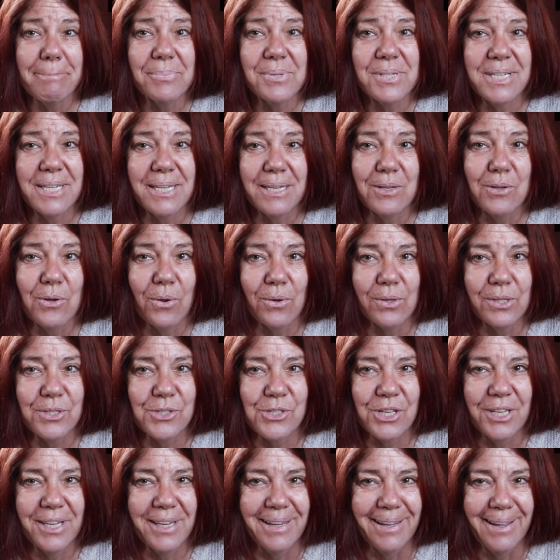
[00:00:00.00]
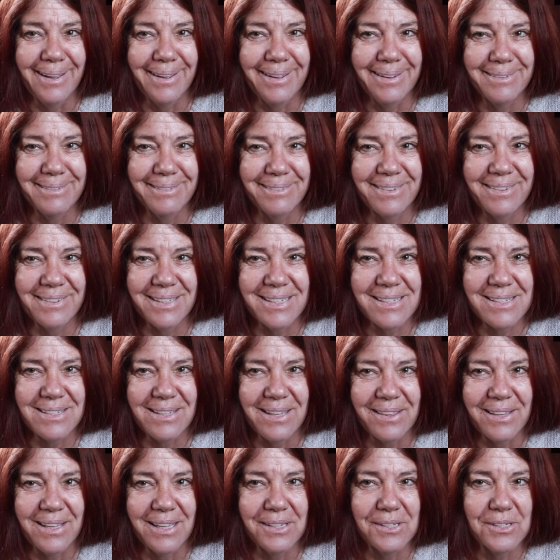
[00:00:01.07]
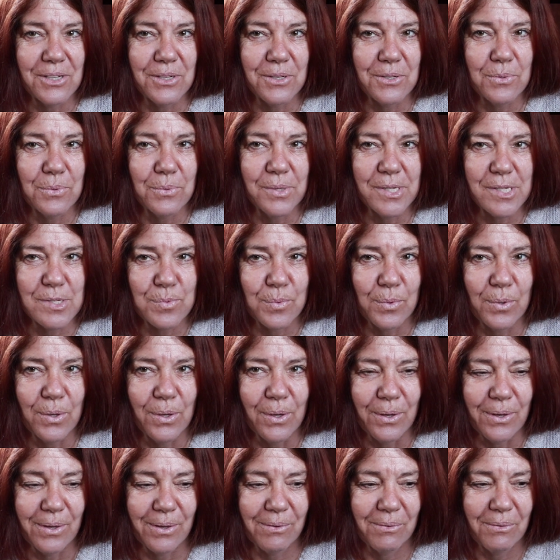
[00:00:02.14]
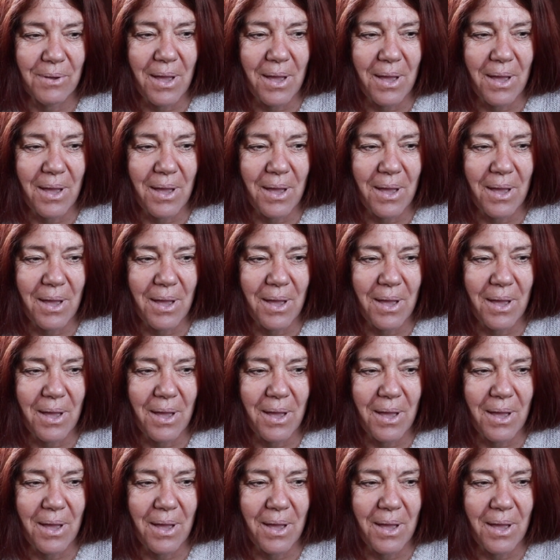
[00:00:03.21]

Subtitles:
Technology and things like that don't always work